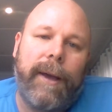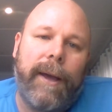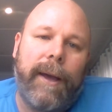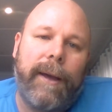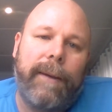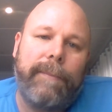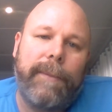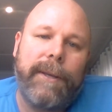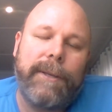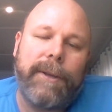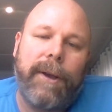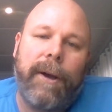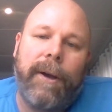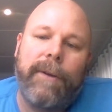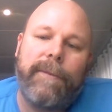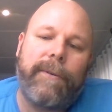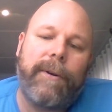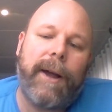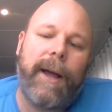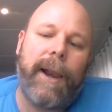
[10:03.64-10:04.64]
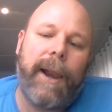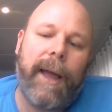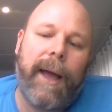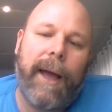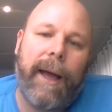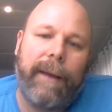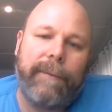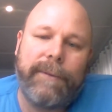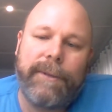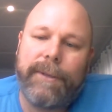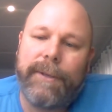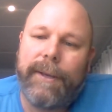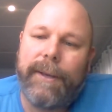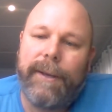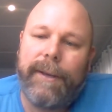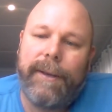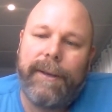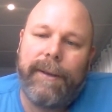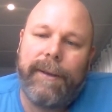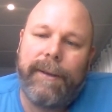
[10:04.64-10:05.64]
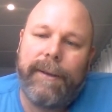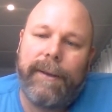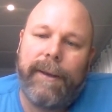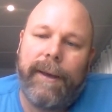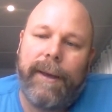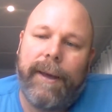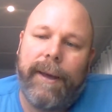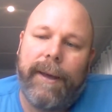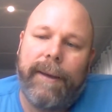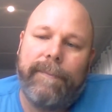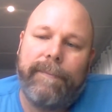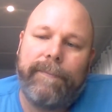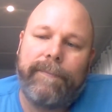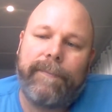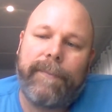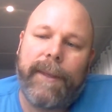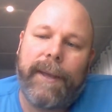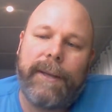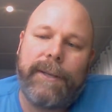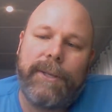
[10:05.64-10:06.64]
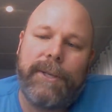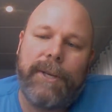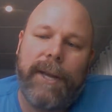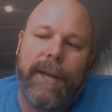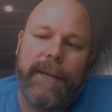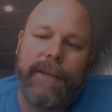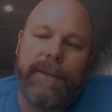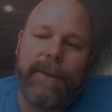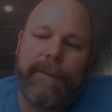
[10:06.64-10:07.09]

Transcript: is over our lives, Cheers.